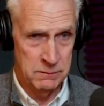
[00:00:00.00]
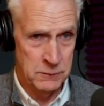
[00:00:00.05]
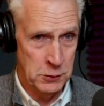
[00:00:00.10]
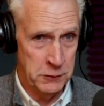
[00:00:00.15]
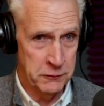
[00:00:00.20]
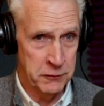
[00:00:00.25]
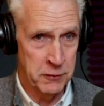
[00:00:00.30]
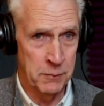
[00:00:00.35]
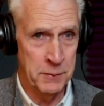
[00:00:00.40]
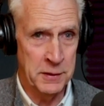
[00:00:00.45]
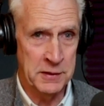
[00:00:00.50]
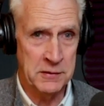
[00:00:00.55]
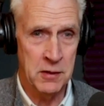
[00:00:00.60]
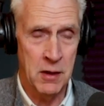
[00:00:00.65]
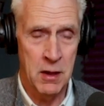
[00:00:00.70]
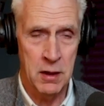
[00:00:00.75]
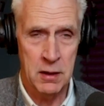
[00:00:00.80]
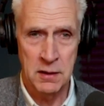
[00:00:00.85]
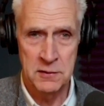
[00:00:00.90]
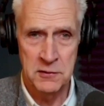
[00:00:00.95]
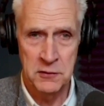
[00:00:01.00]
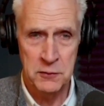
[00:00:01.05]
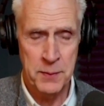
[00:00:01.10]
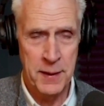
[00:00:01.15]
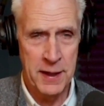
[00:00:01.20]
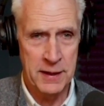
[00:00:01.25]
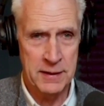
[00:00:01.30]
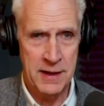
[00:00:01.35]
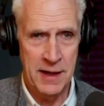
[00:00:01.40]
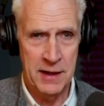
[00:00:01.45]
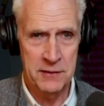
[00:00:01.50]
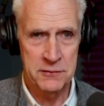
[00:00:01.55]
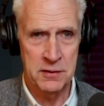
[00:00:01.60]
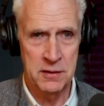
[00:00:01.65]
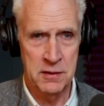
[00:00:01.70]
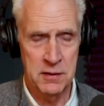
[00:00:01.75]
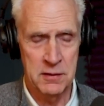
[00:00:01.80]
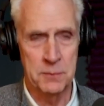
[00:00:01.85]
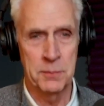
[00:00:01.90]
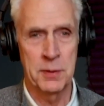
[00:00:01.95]
You've heard me talk on this podcast
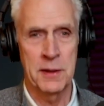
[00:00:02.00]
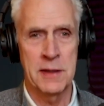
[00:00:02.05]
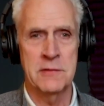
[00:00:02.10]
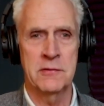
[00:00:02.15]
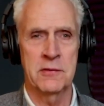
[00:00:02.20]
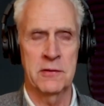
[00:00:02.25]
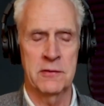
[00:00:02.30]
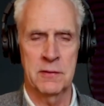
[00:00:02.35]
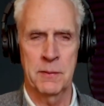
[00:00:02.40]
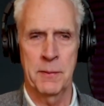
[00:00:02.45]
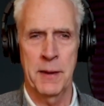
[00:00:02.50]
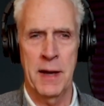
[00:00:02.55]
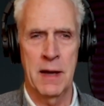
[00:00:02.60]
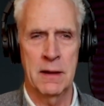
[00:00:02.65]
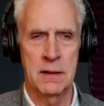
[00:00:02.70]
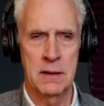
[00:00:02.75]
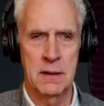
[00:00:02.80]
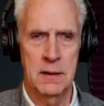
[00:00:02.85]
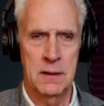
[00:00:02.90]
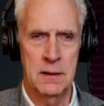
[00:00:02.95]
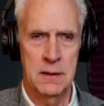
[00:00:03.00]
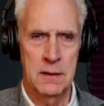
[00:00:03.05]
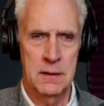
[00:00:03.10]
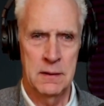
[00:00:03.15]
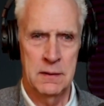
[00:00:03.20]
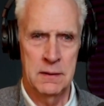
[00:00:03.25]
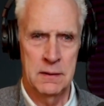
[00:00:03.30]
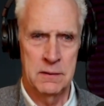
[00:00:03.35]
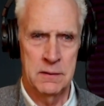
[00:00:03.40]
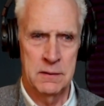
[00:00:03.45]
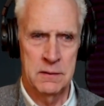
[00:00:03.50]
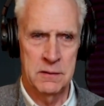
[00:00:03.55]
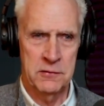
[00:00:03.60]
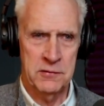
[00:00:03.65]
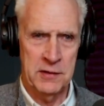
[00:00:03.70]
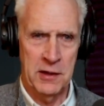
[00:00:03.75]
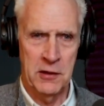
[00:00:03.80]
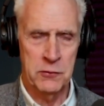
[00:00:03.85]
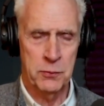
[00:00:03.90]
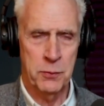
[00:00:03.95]
and other places about the
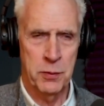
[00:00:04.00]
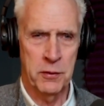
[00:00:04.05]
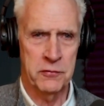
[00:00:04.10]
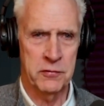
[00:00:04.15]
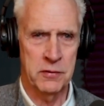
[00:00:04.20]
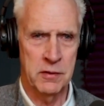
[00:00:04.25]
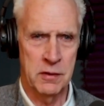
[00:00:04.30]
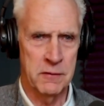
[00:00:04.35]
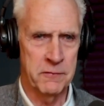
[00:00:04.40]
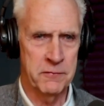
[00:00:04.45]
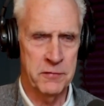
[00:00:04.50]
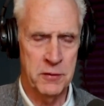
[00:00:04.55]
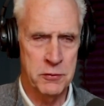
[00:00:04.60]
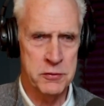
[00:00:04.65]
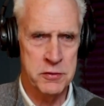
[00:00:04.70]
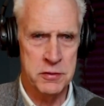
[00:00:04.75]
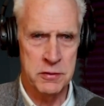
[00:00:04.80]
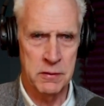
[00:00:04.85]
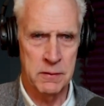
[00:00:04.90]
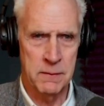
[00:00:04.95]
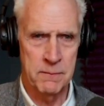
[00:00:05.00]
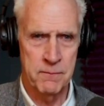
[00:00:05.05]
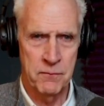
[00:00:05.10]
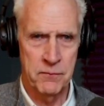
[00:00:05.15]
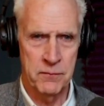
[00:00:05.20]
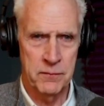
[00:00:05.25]
salesperson of the future